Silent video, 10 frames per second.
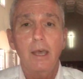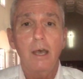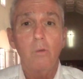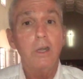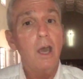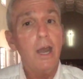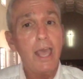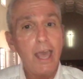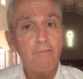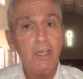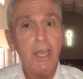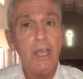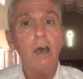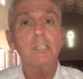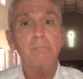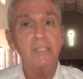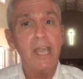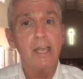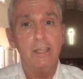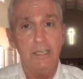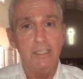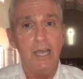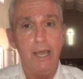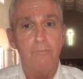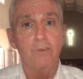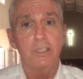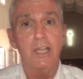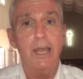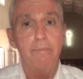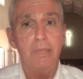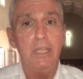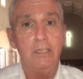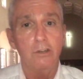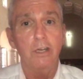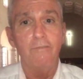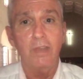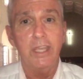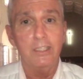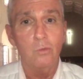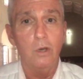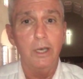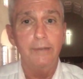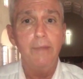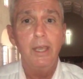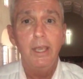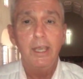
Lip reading: We're not having a hospitality time for the time being during phase 1.